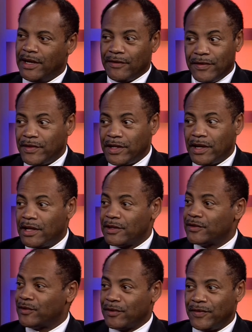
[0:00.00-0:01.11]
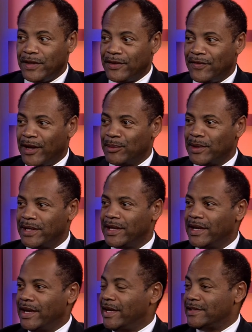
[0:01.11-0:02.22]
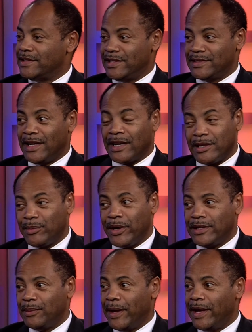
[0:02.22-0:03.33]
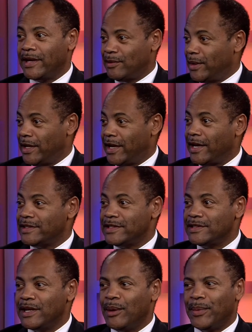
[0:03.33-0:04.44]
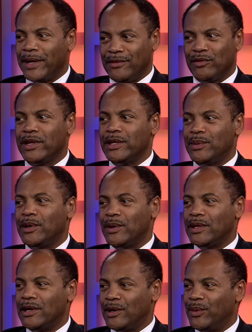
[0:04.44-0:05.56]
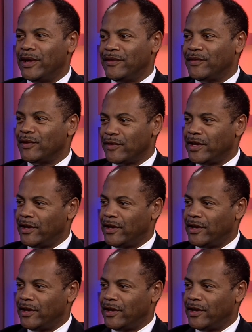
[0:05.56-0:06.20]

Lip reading: $50 for a Feed a Family is not going to break the bank in many cases, but it really will go a long way for a young